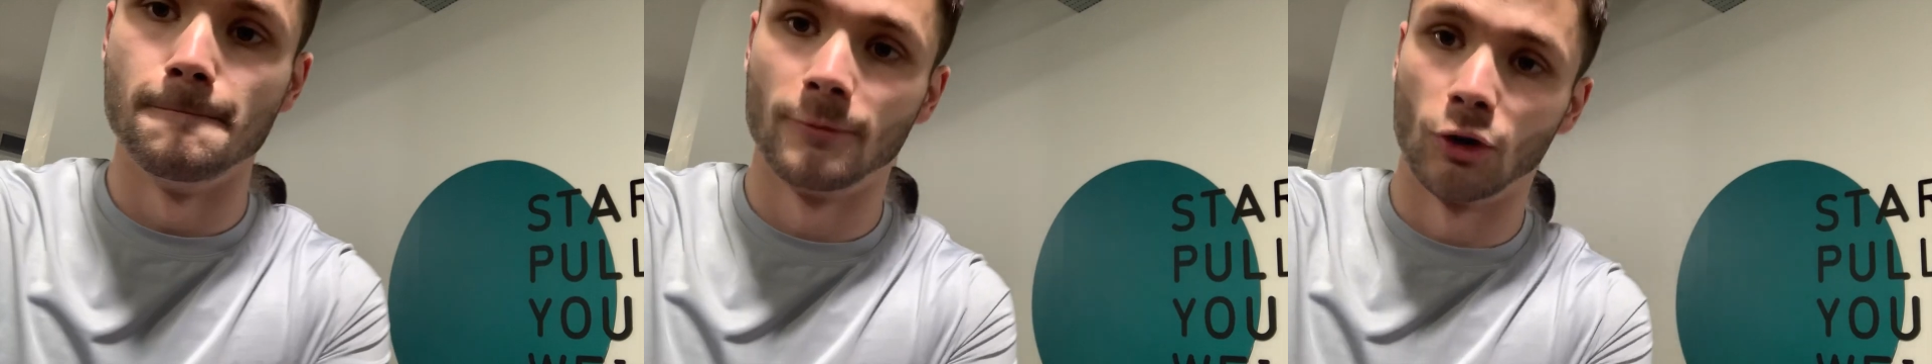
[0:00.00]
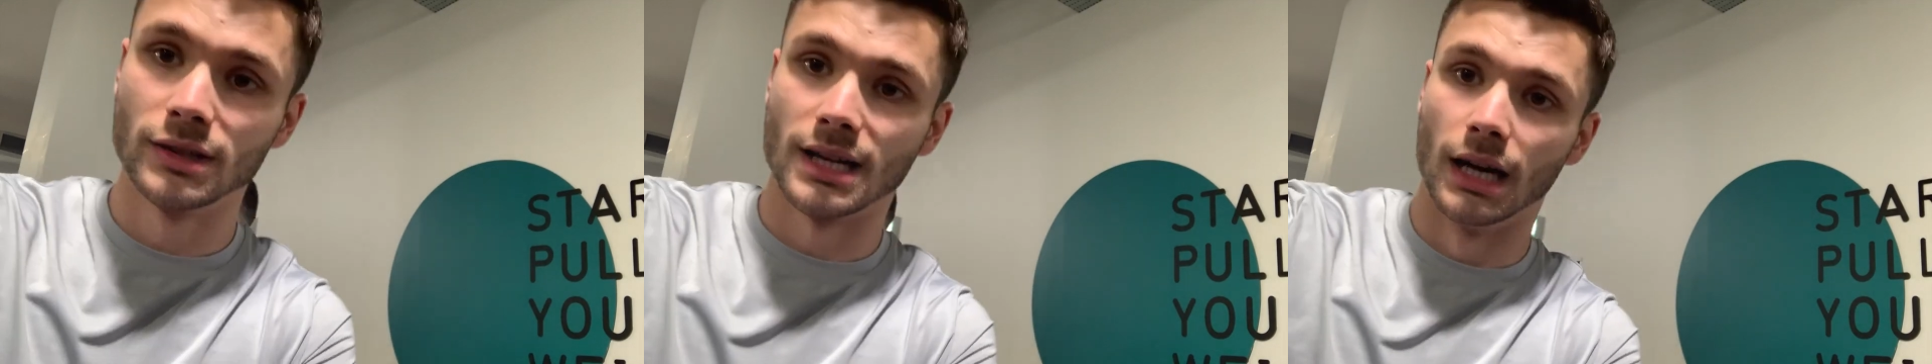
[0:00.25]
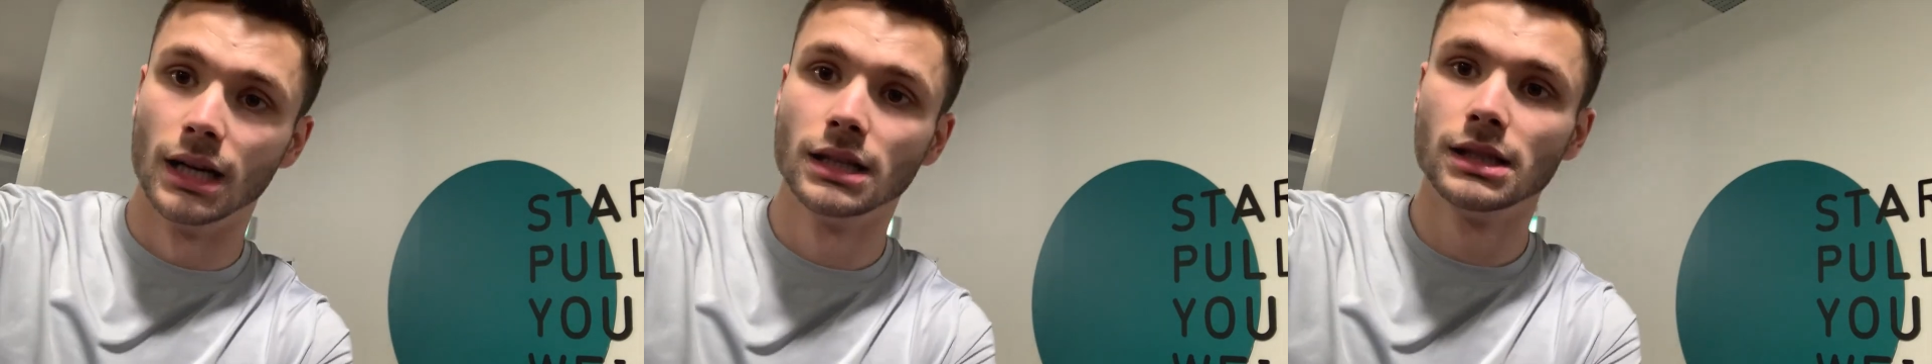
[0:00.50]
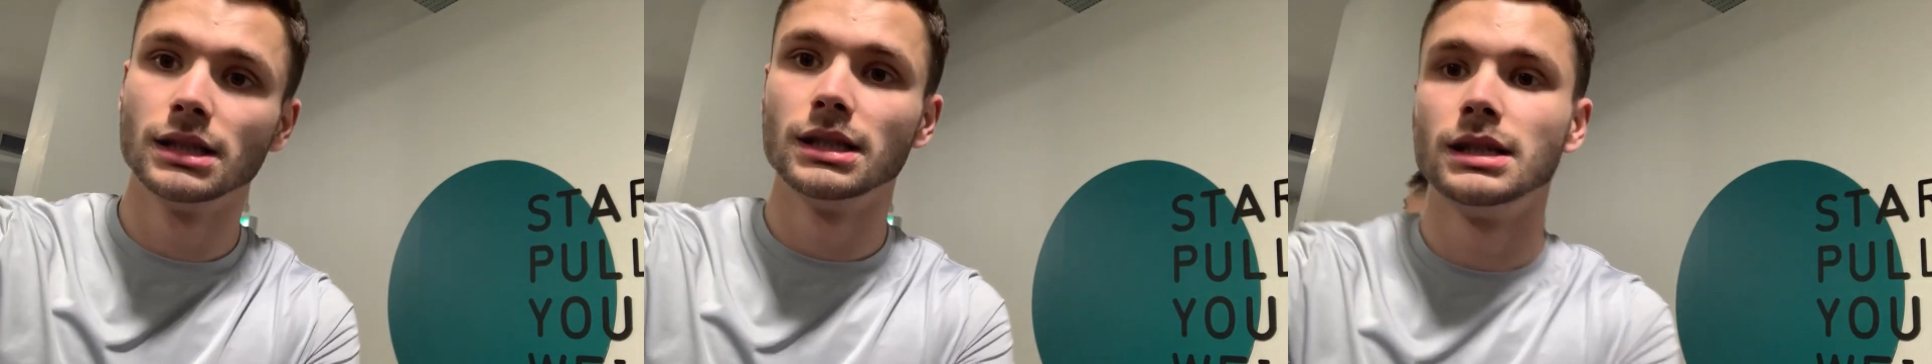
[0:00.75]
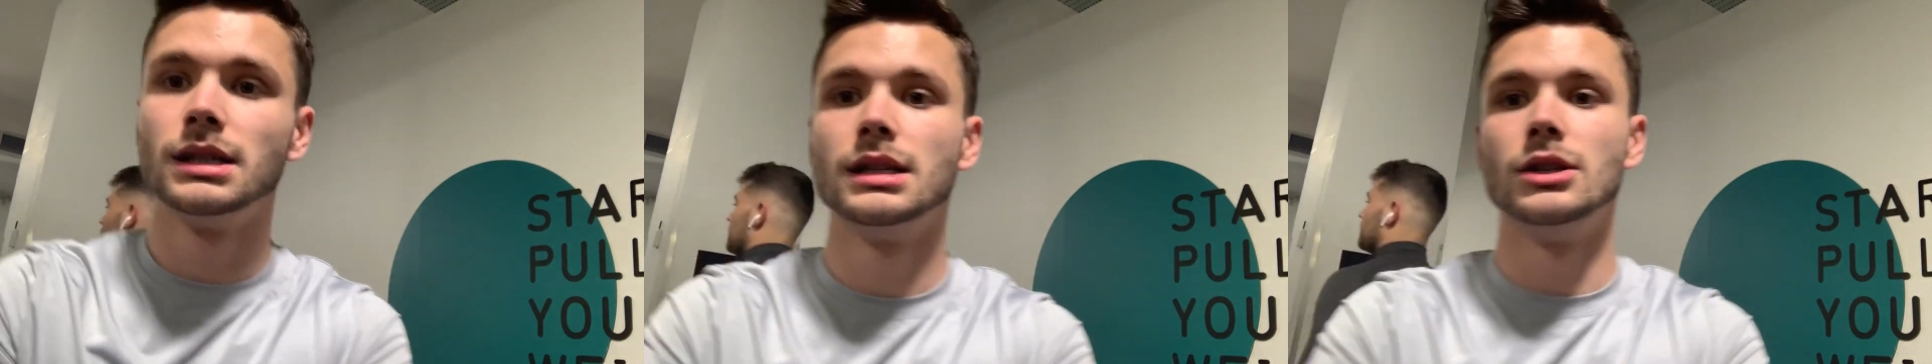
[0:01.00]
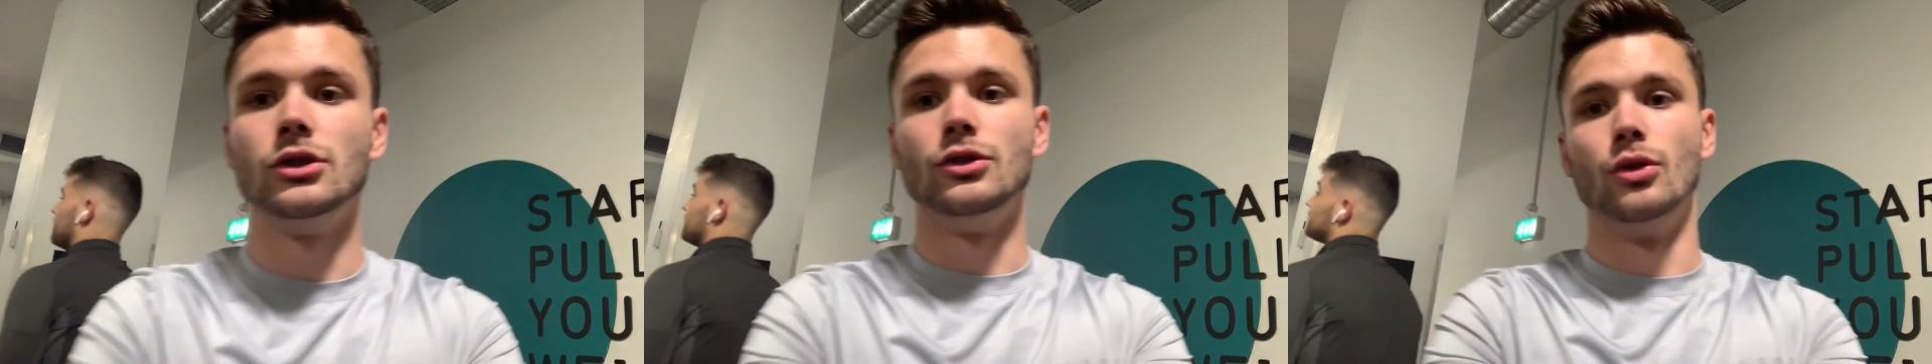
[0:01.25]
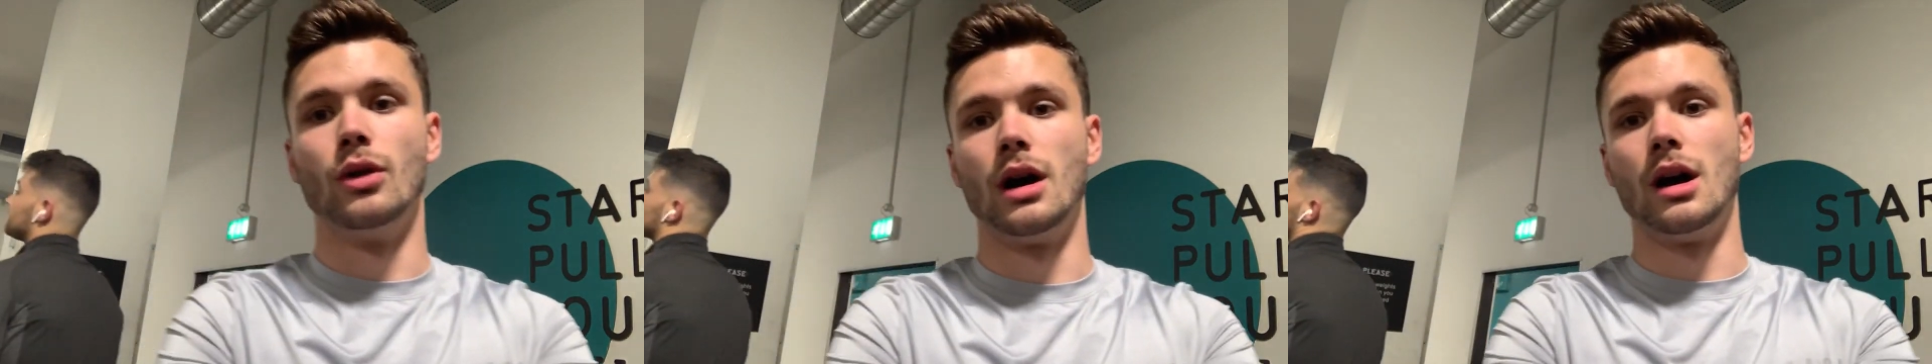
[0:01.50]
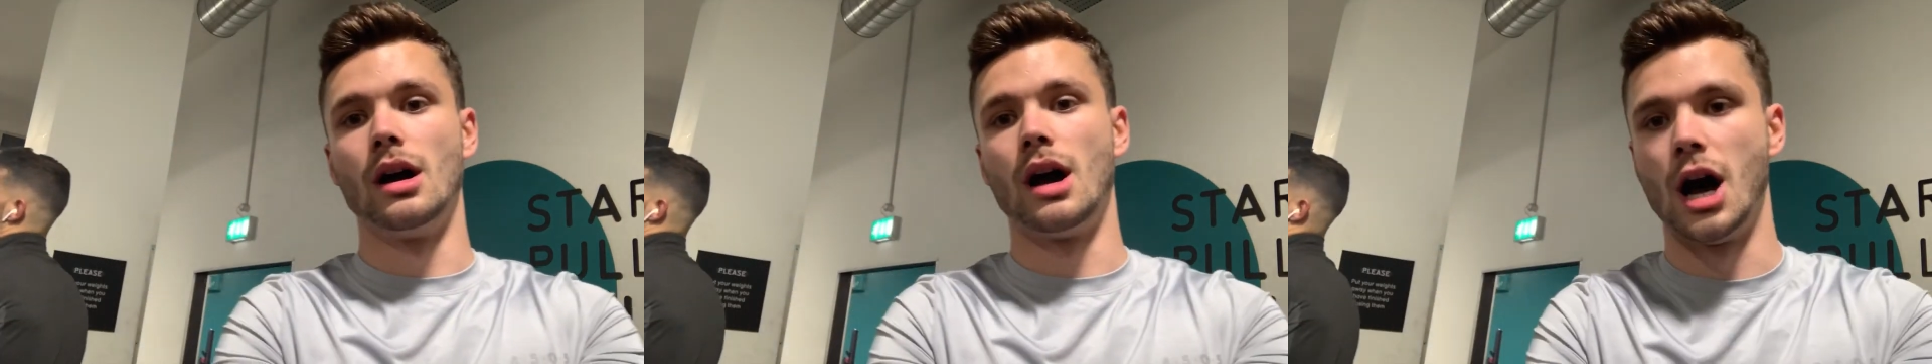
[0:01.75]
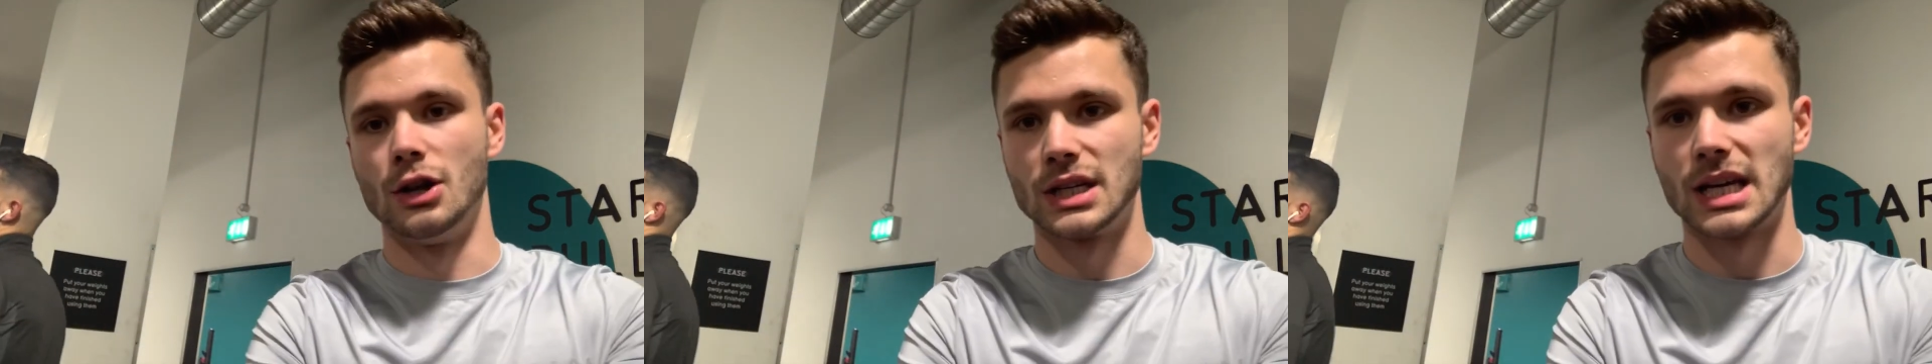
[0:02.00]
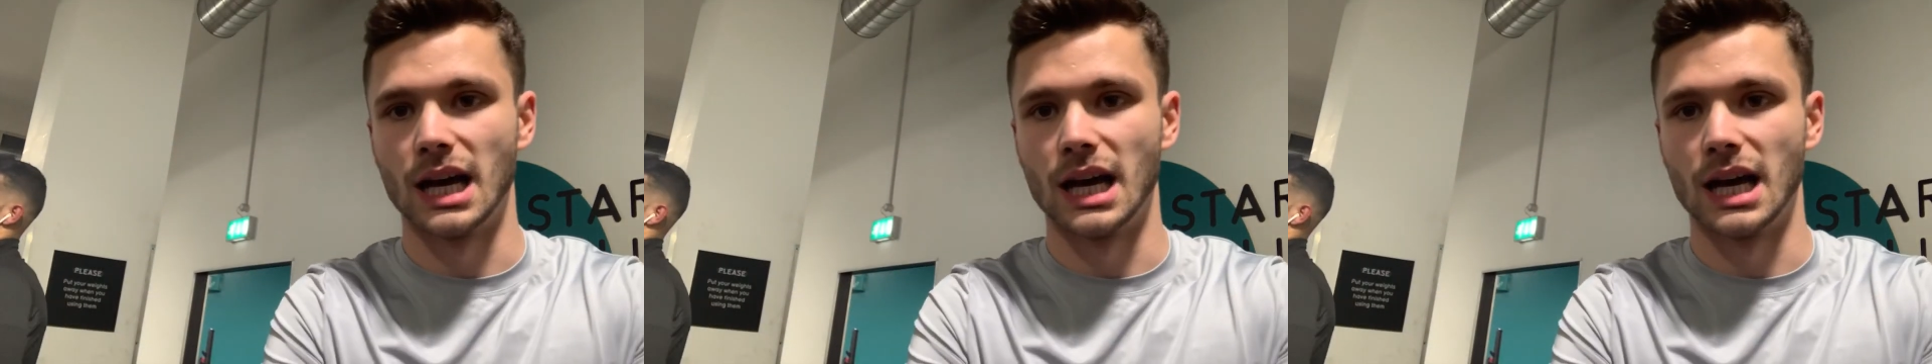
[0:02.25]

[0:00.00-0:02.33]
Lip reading: vodka, you are 100